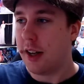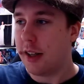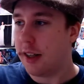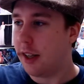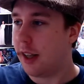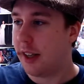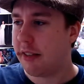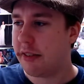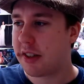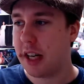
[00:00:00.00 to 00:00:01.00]

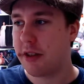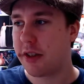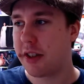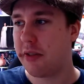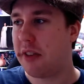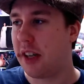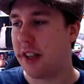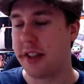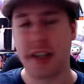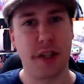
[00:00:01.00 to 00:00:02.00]
if it's hundreds of
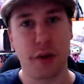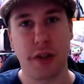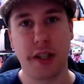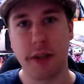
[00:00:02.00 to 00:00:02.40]
years, there should still